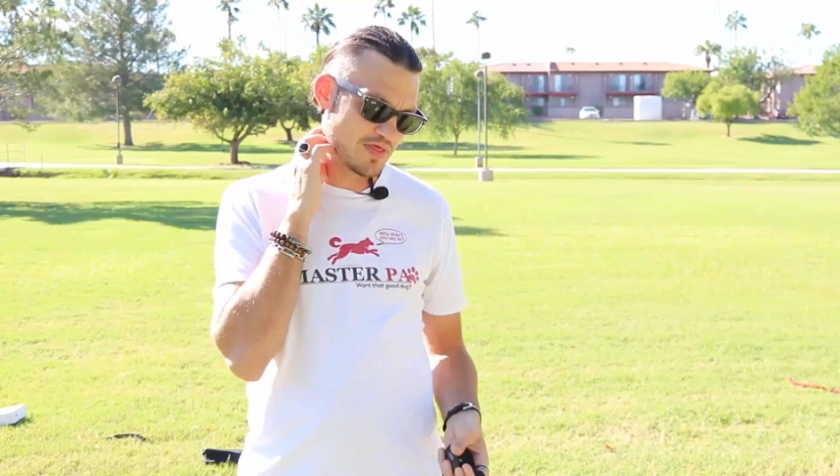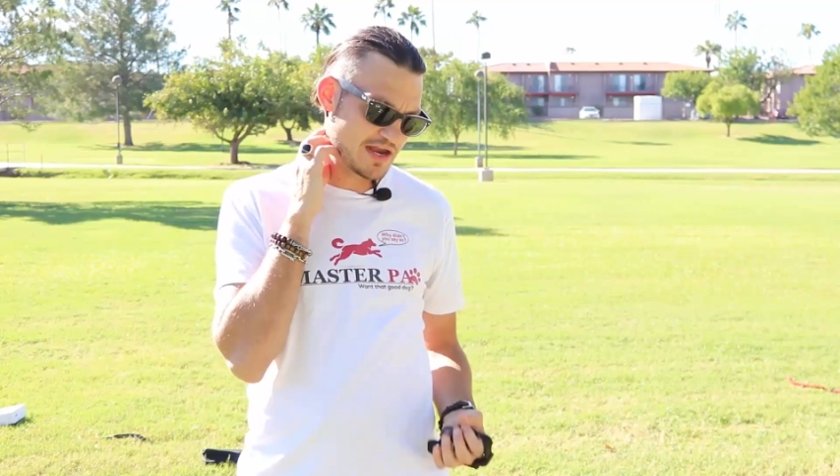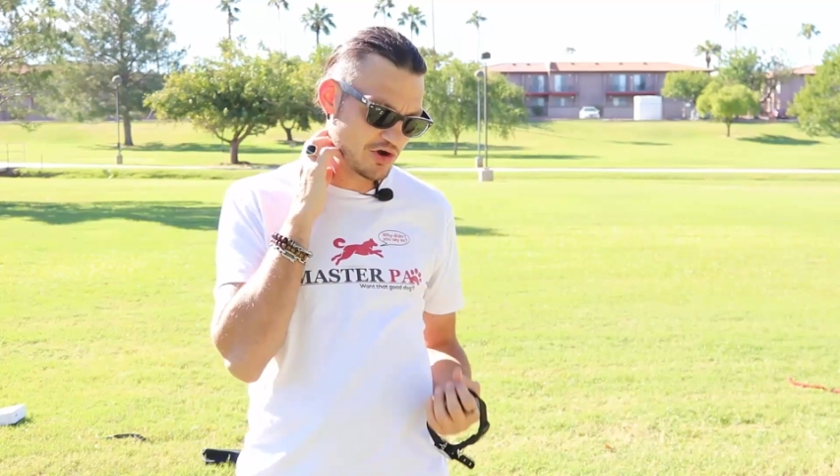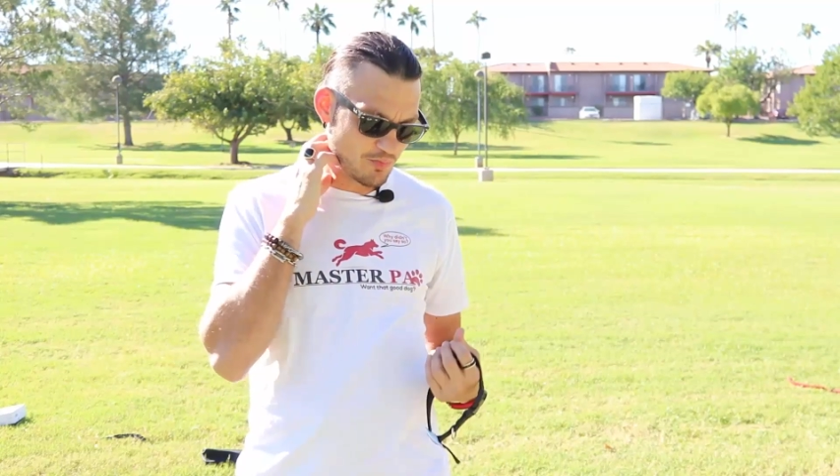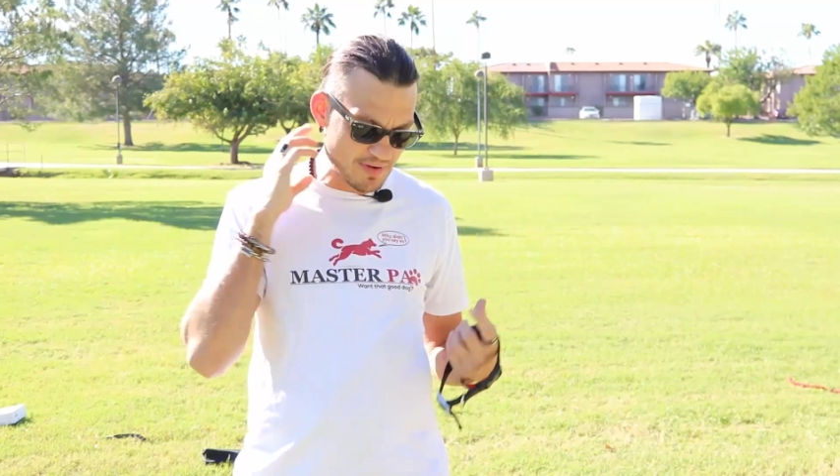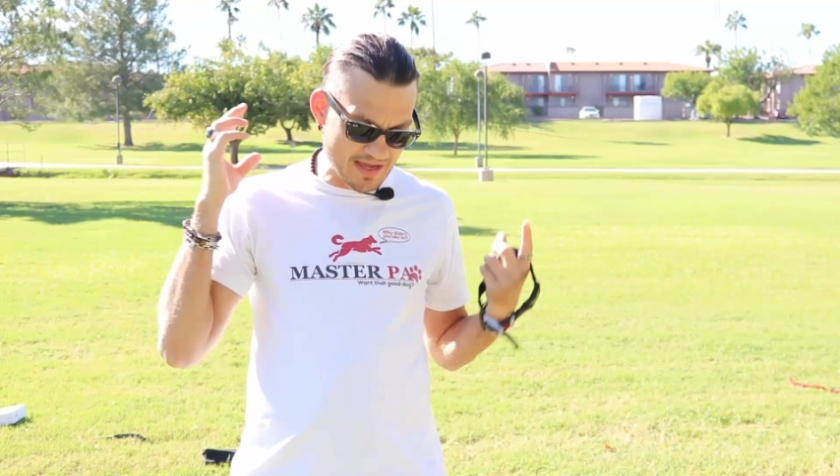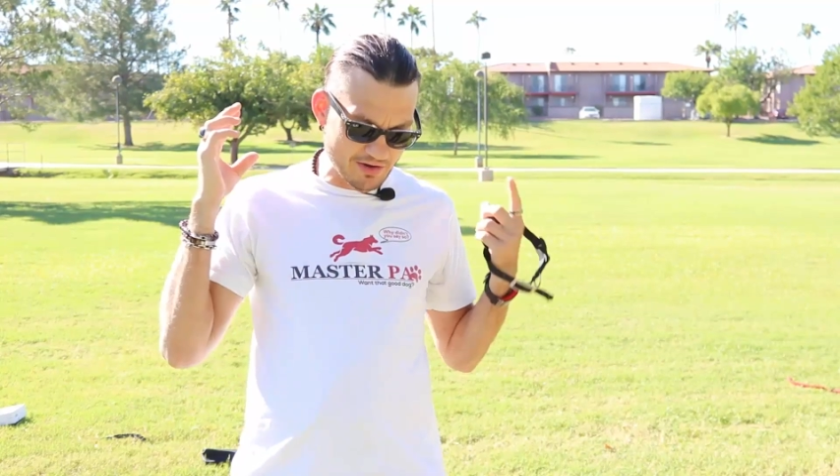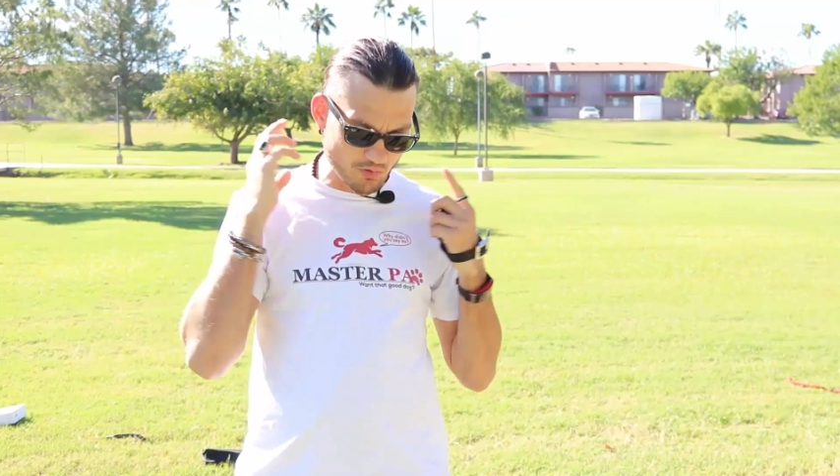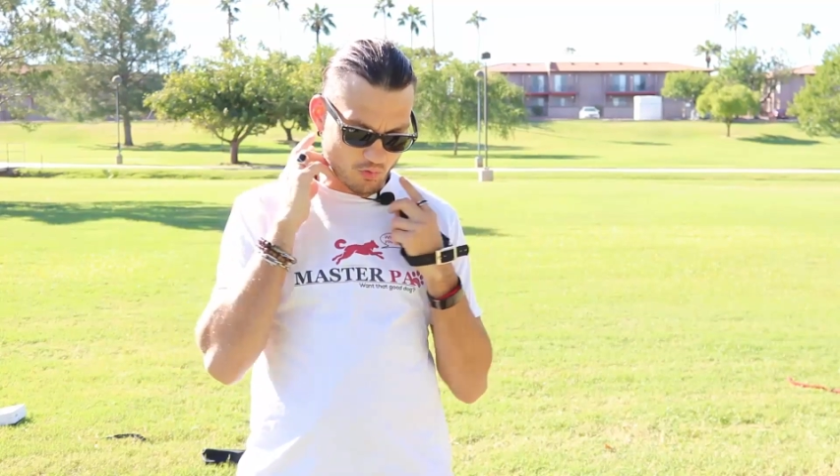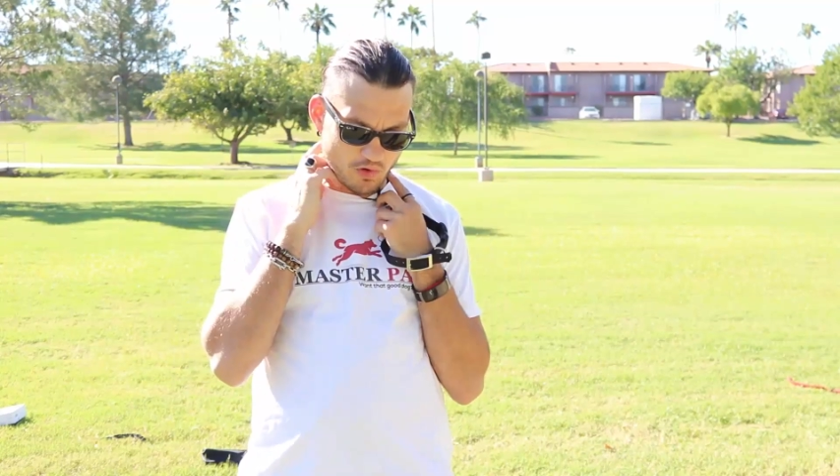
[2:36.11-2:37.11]
that no
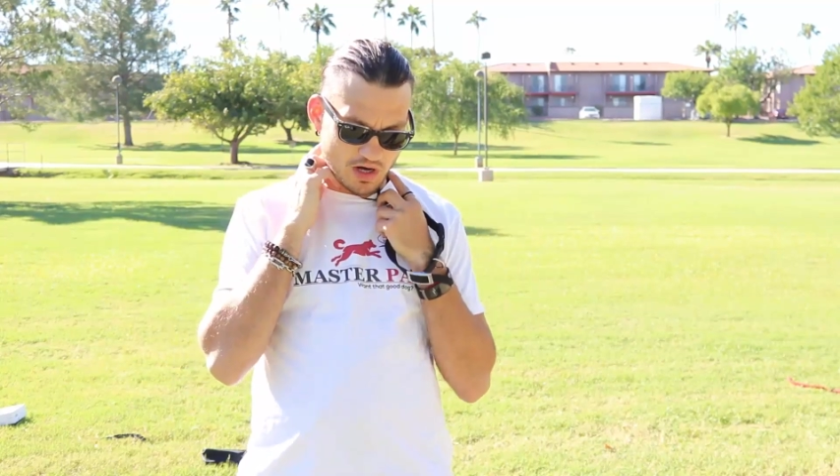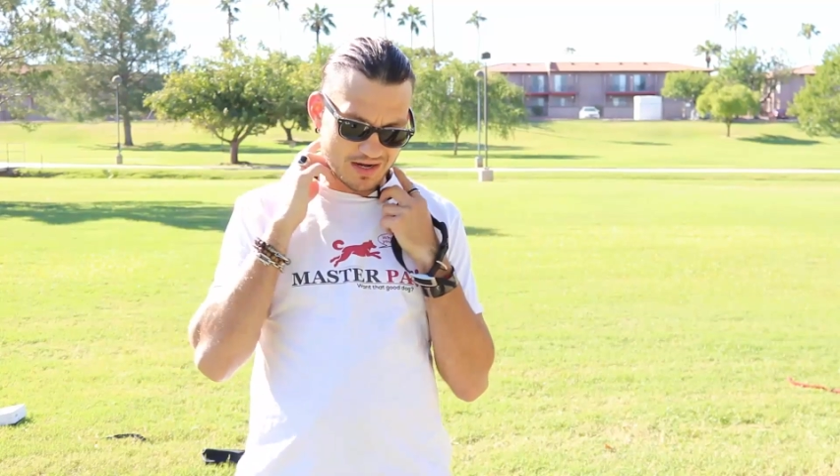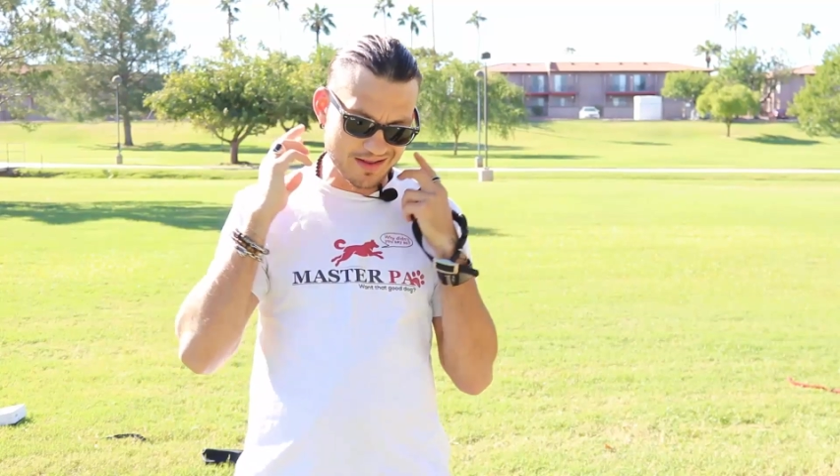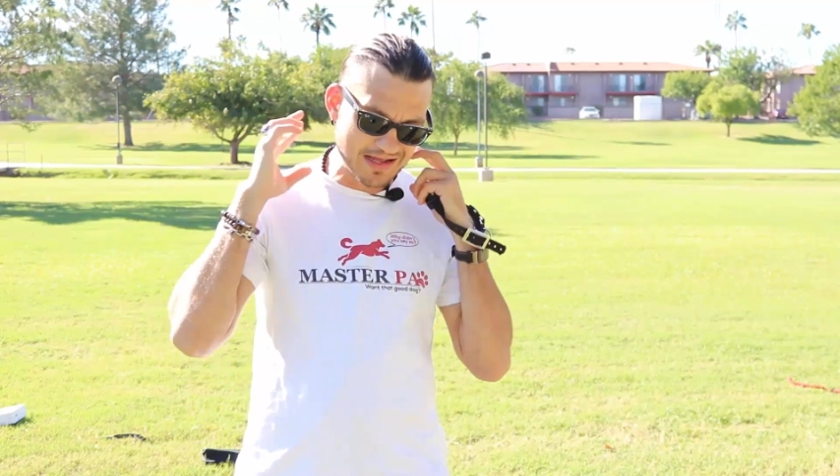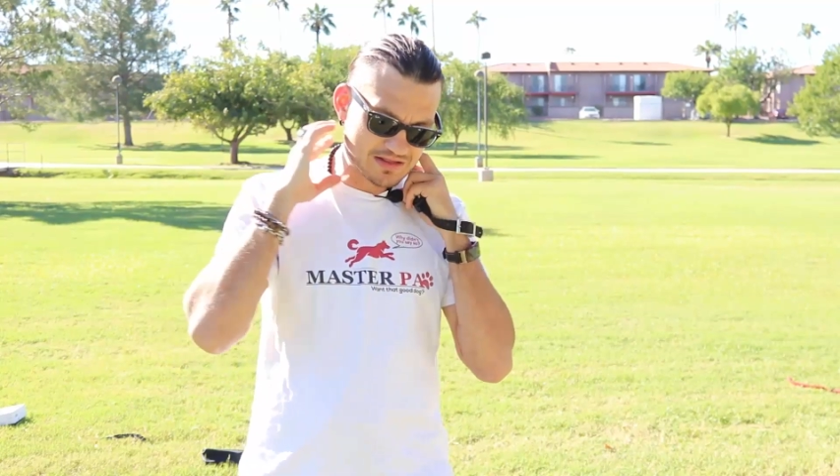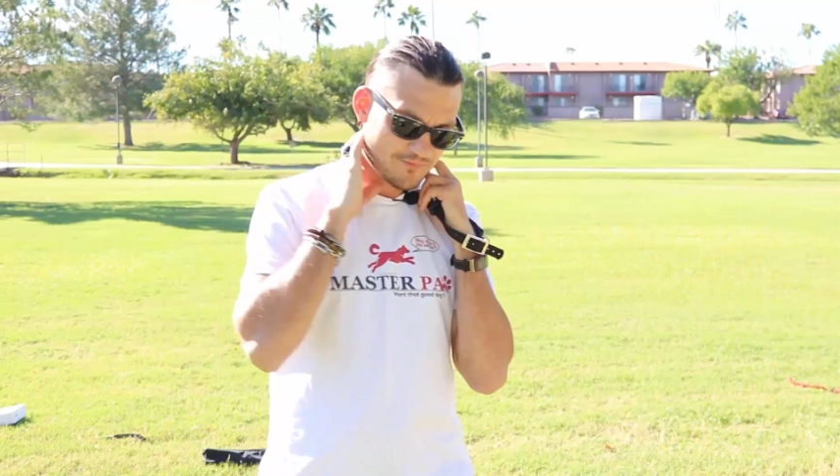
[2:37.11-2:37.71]
matter what, it's